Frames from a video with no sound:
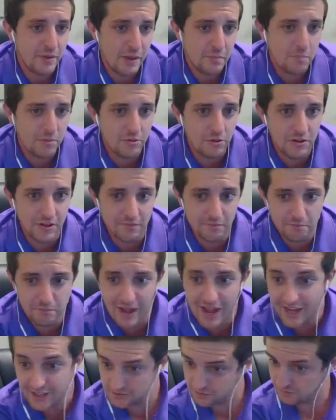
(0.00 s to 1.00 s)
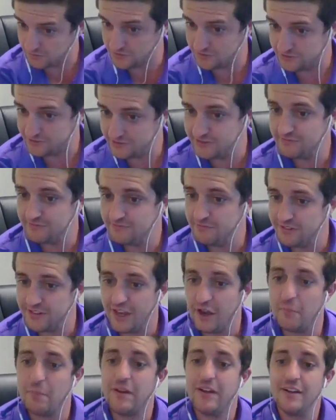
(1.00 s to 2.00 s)
people in passwords
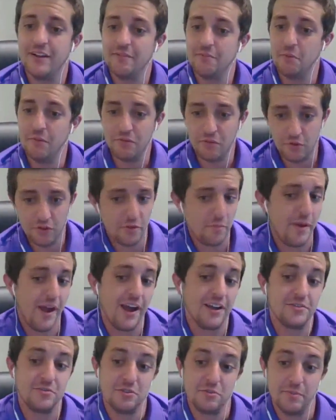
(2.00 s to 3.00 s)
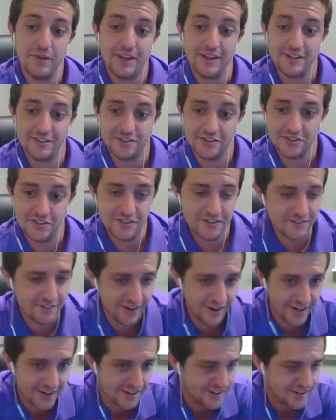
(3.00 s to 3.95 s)
before the password manager, right?